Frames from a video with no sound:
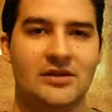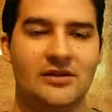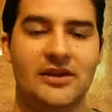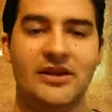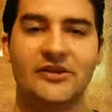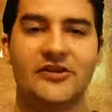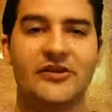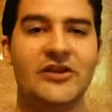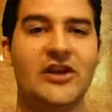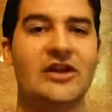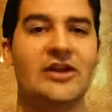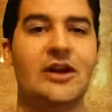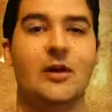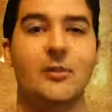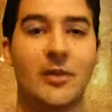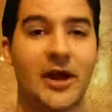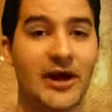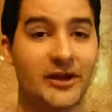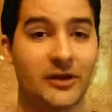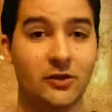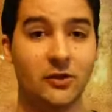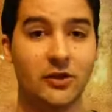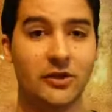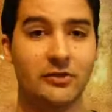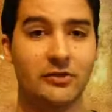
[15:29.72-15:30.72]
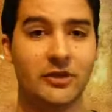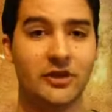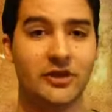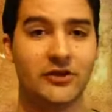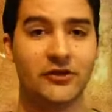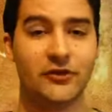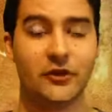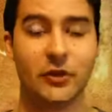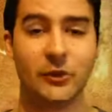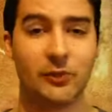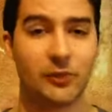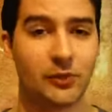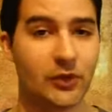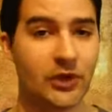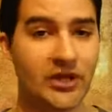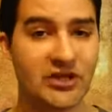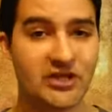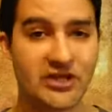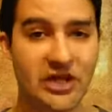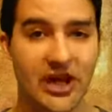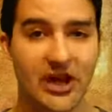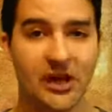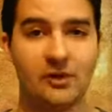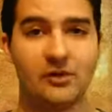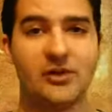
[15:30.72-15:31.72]
They say, I might even minister,
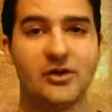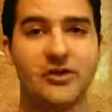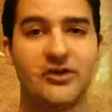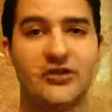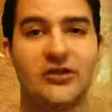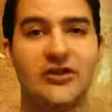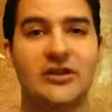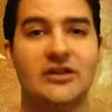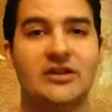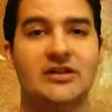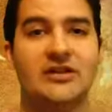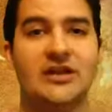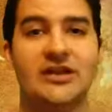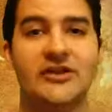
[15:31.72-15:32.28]
preach heresy.